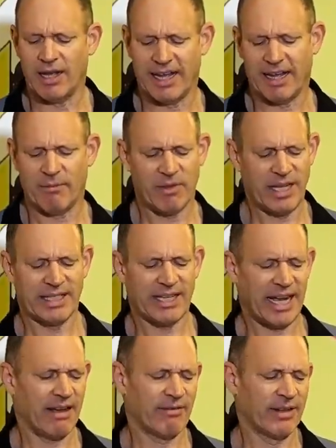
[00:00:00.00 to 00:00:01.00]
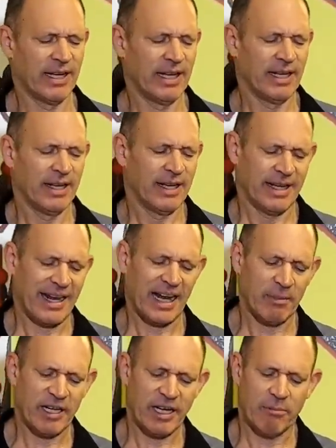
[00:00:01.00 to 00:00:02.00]
Um, these have an
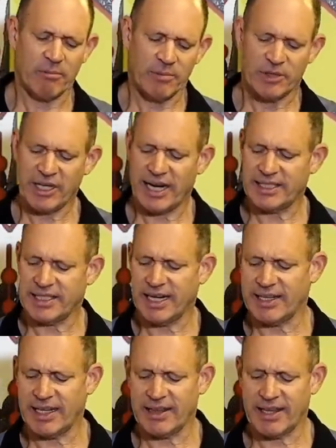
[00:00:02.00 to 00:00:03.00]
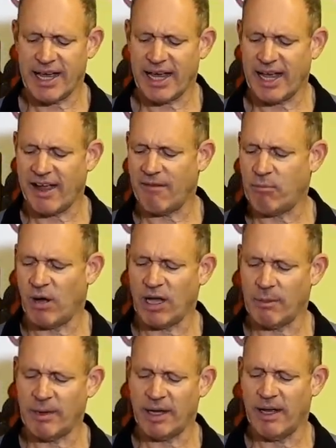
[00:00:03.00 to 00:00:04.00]
aluminium chassis and then they have
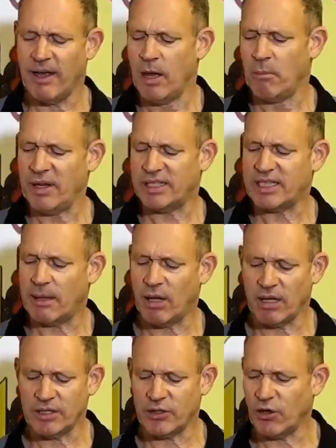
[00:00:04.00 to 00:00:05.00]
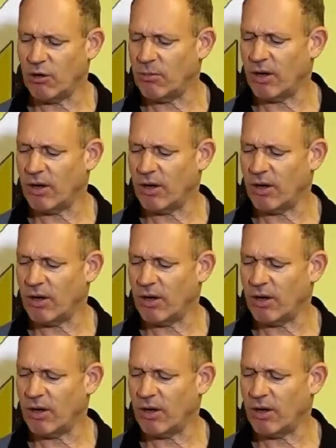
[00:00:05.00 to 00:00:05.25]
polymer bits they bolt to them.